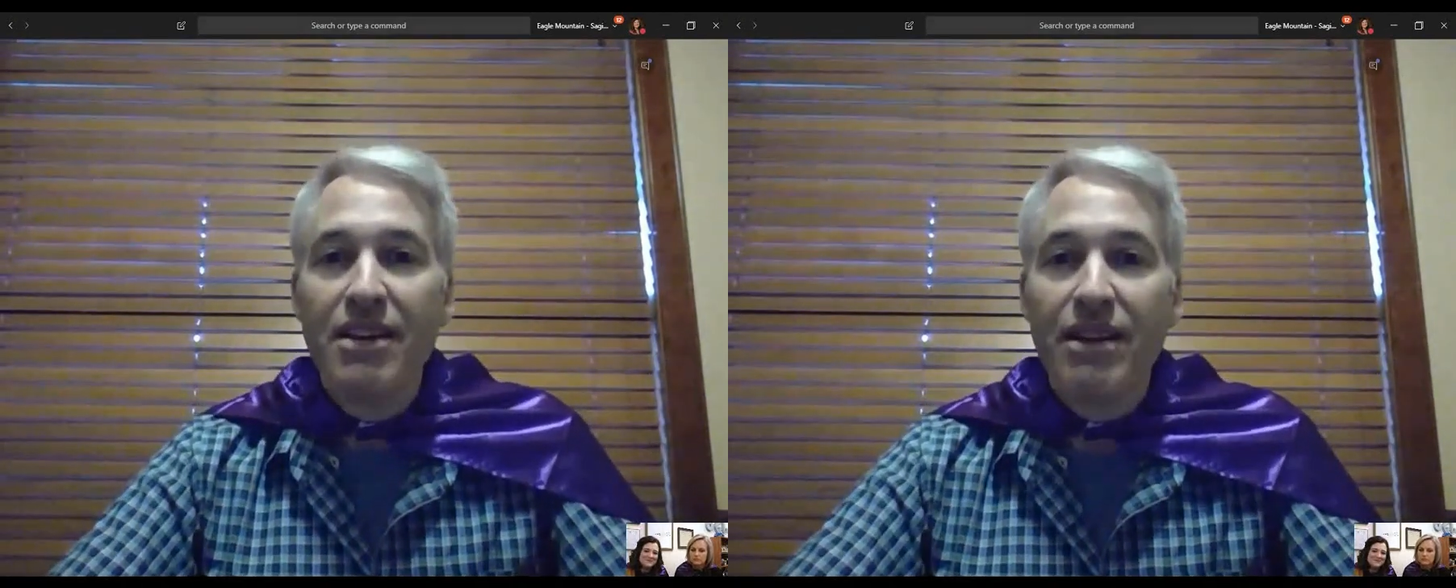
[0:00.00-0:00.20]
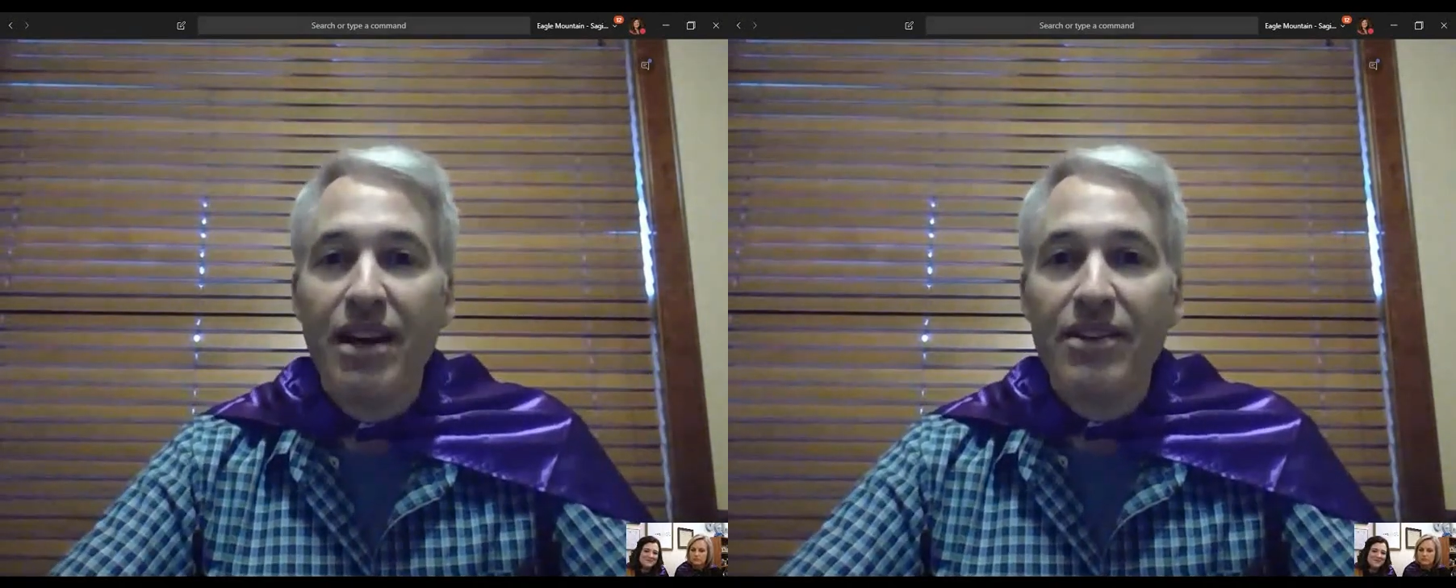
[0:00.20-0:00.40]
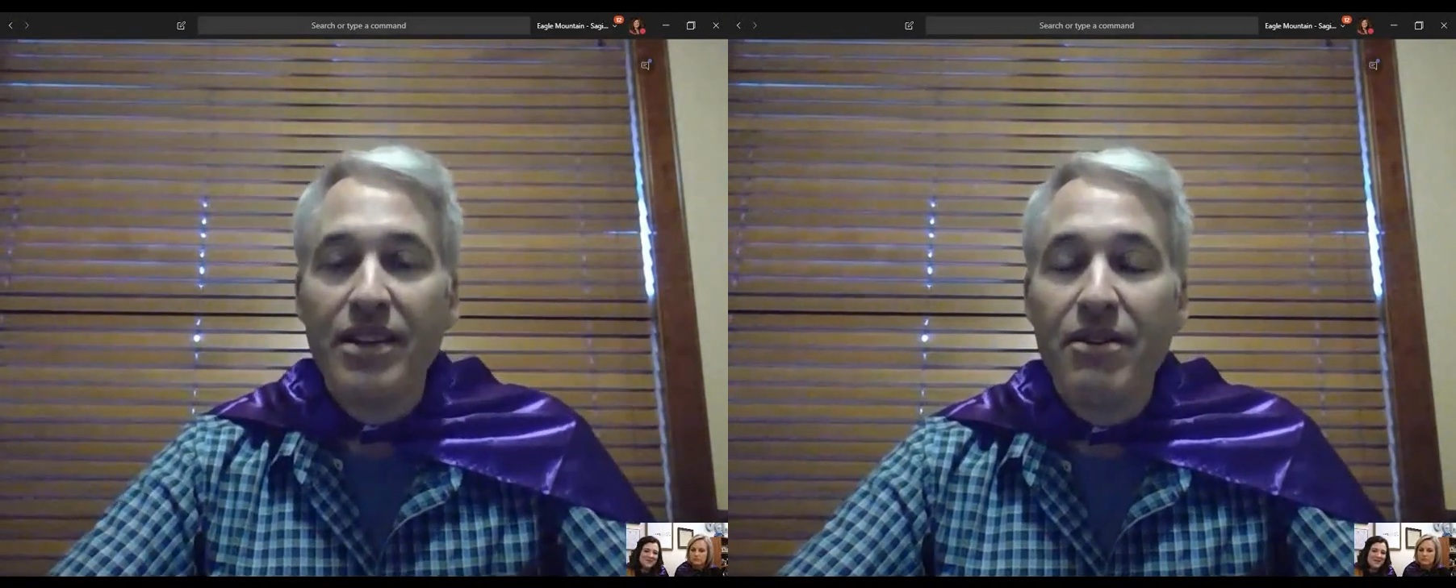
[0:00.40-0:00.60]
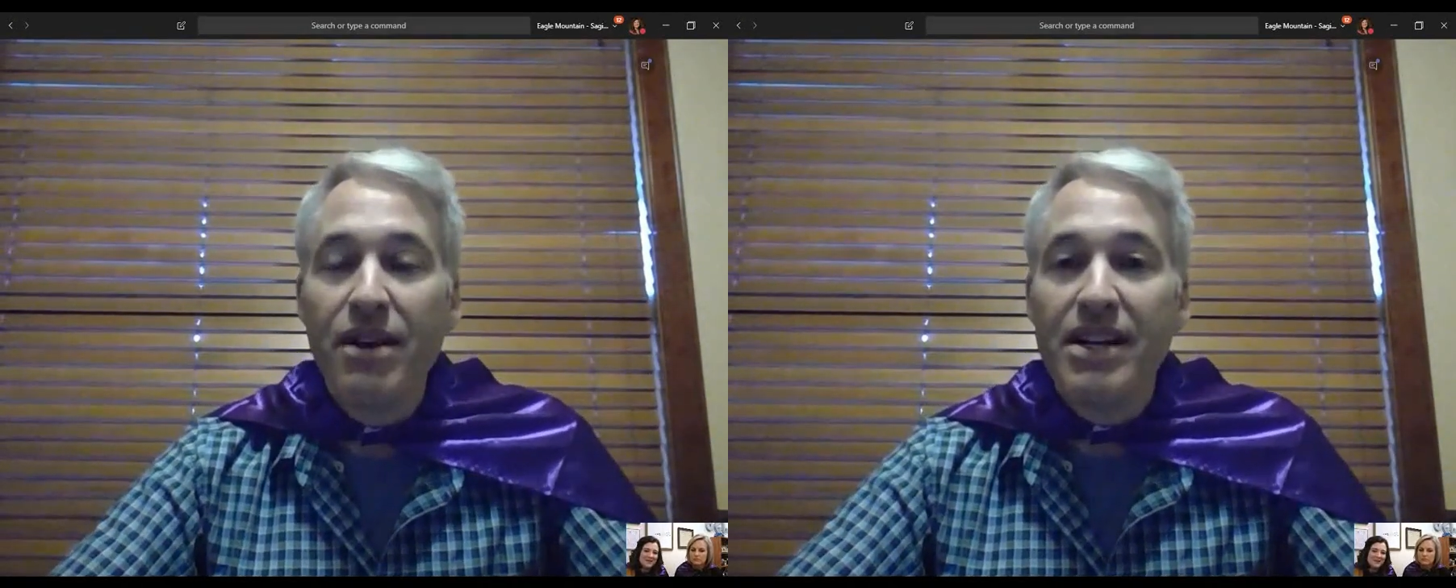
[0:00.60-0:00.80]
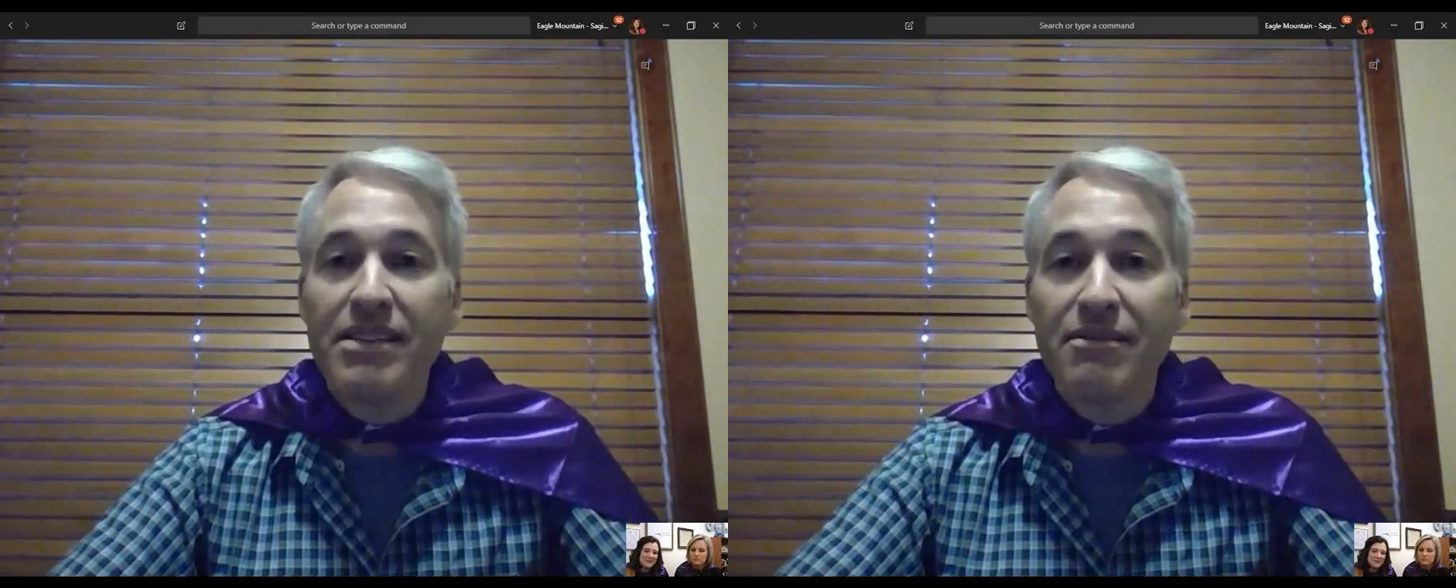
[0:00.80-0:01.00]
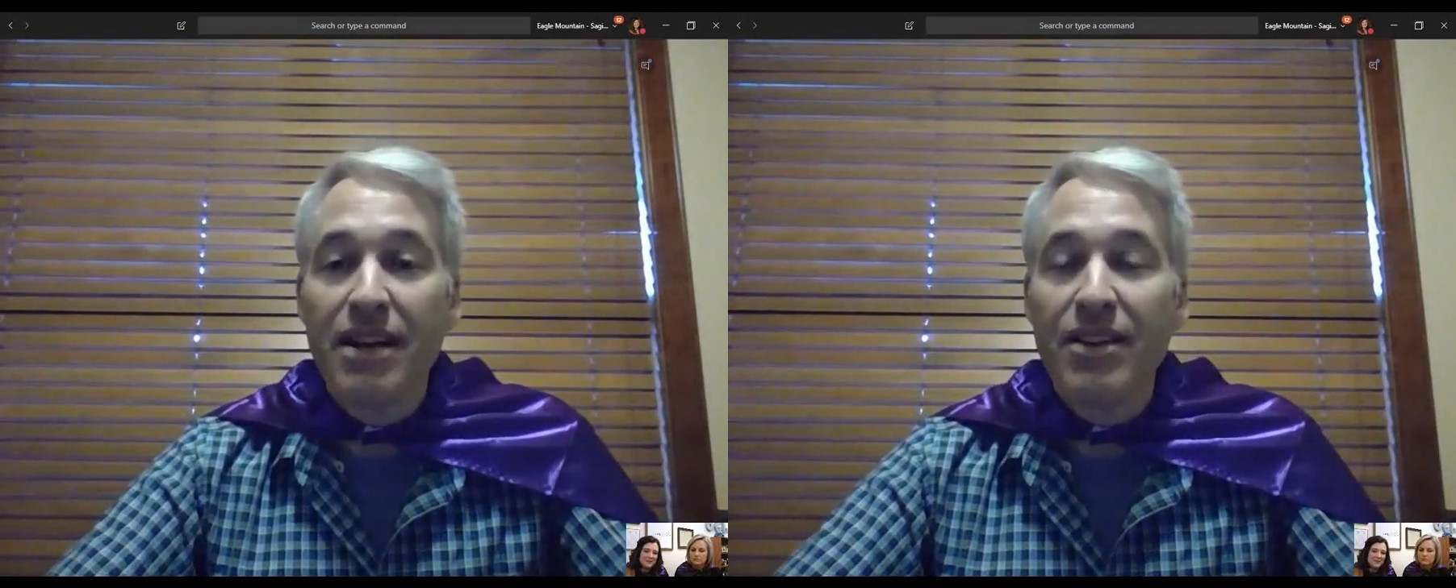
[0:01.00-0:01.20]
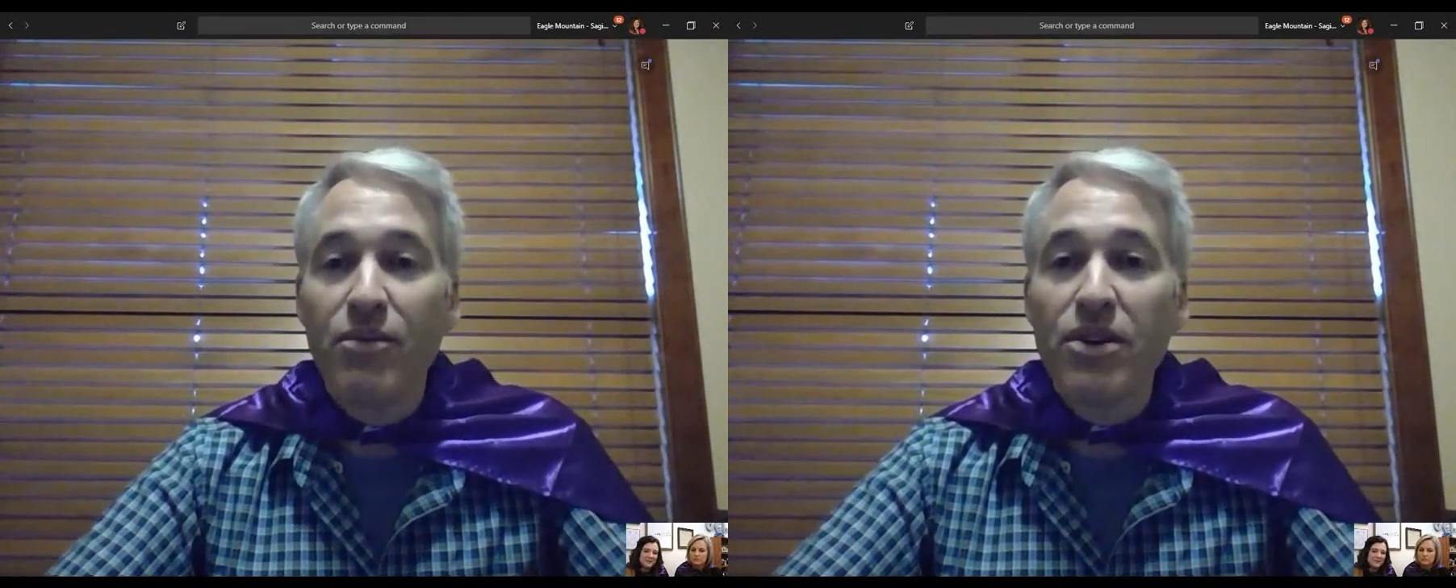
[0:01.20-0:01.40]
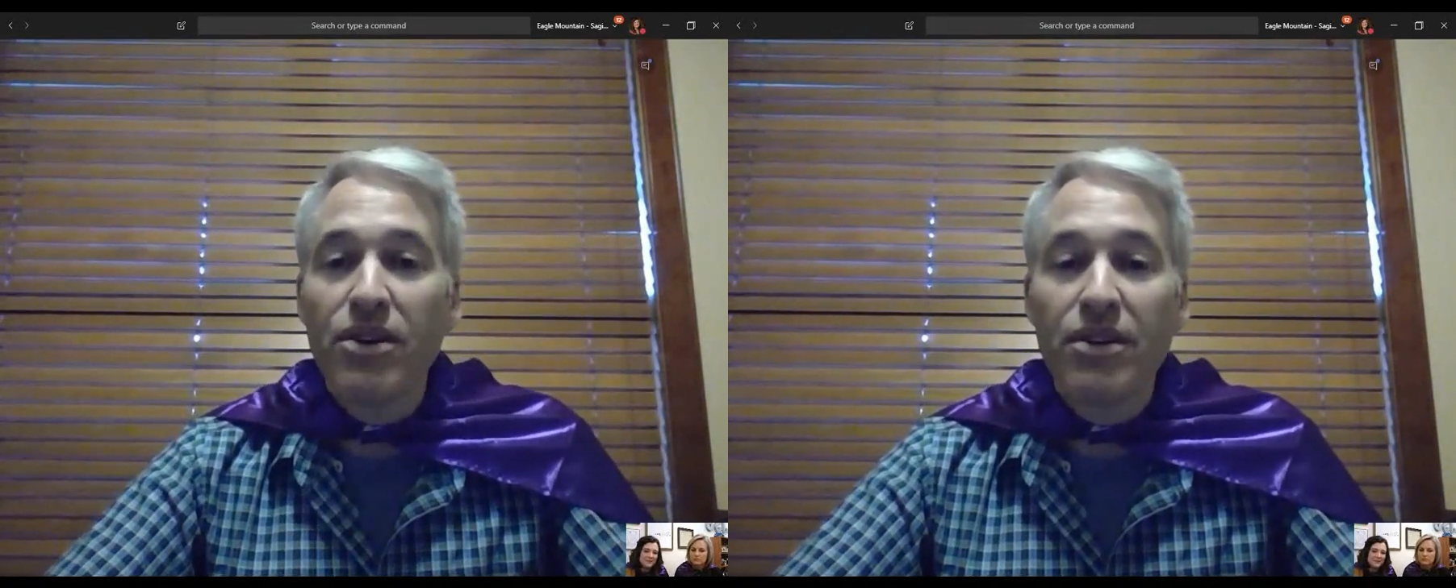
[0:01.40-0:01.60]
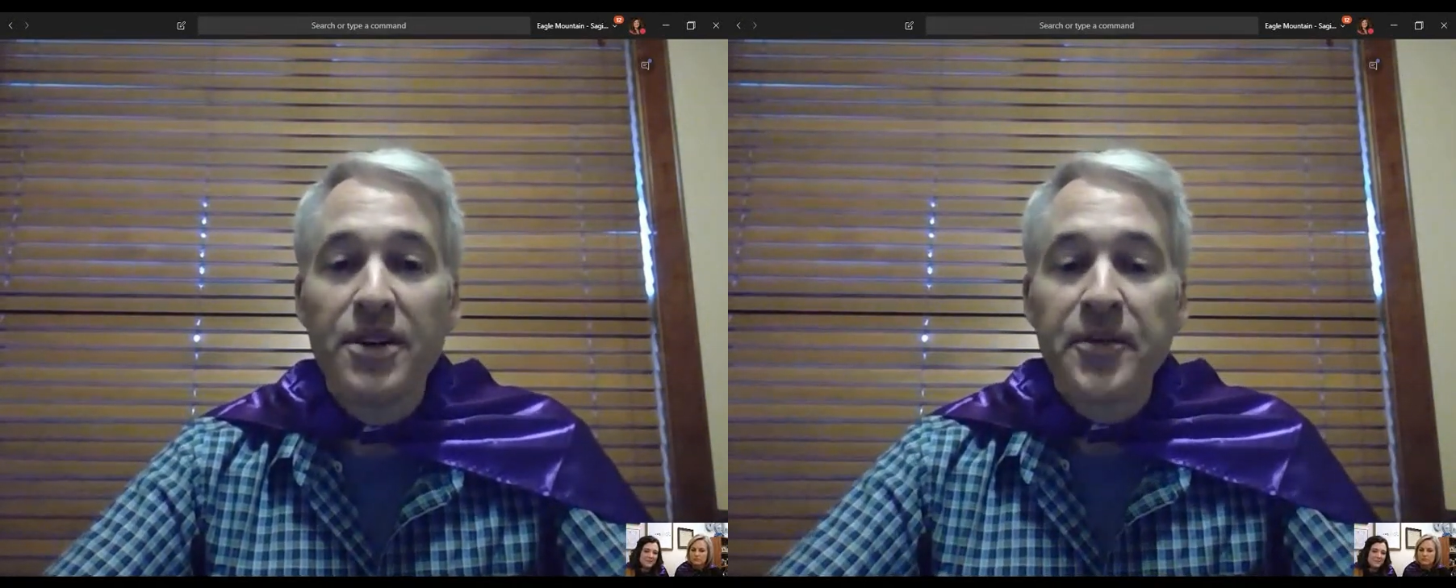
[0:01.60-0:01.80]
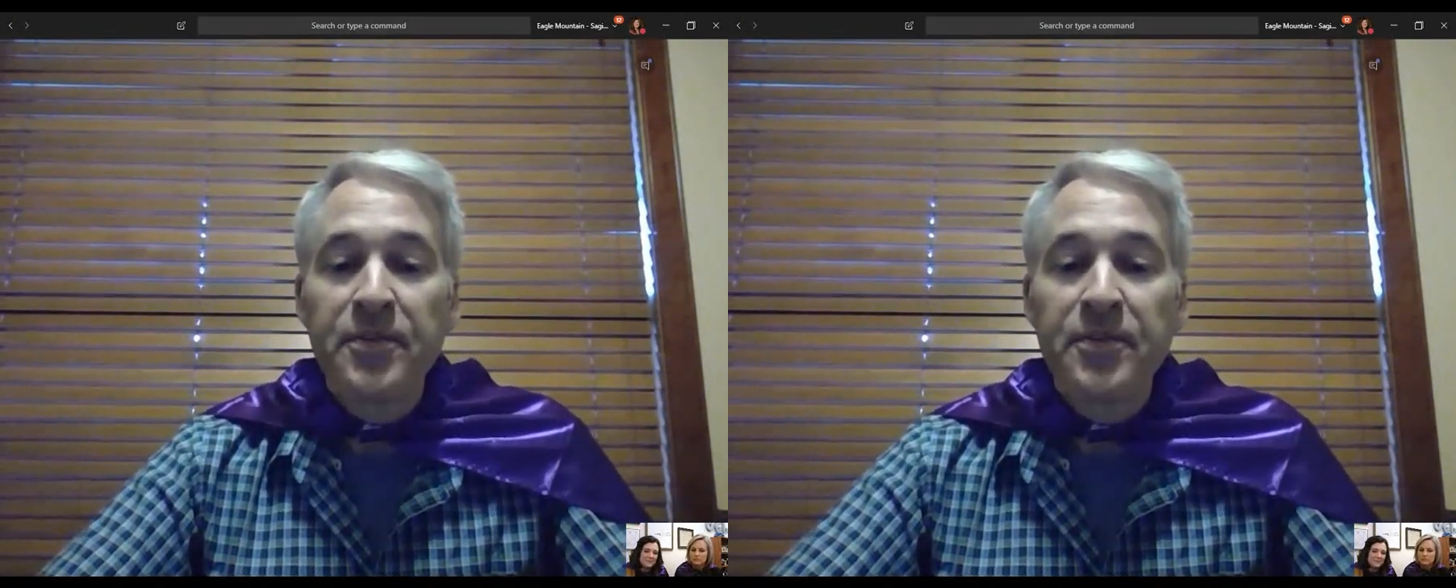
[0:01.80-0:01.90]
around the U.S. and around the world.